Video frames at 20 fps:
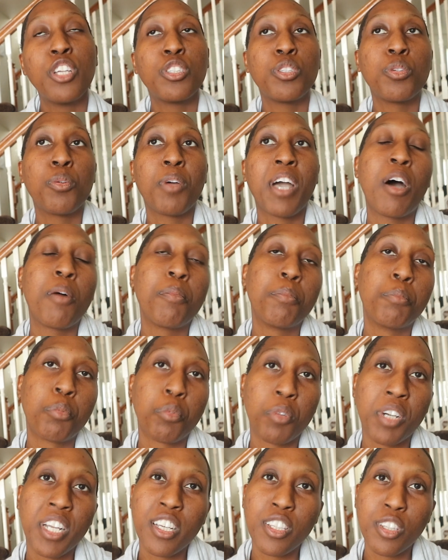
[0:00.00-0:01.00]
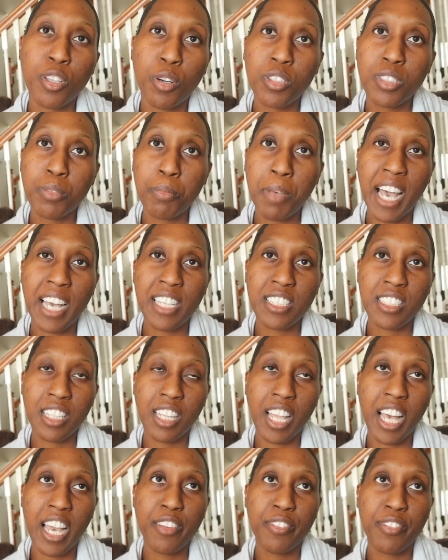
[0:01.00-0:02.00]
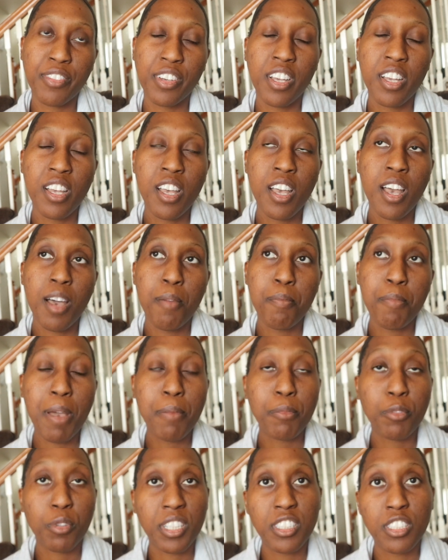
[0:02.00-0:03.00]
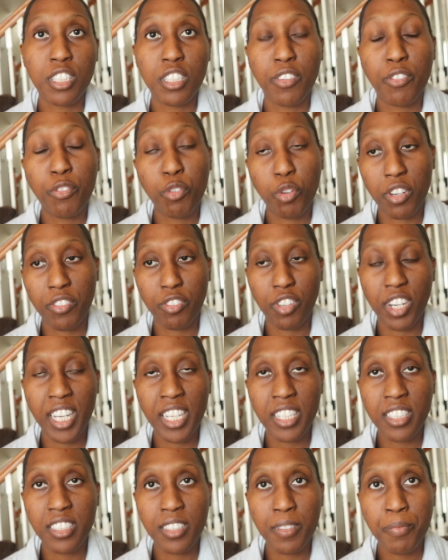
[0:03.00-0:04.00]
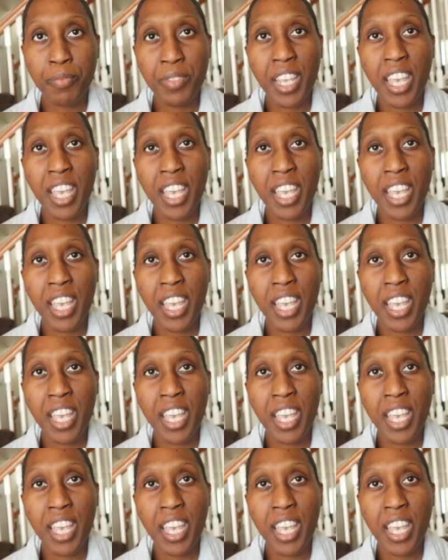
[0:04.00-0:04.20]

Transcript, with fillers: to help bring those past life memories to the forefront.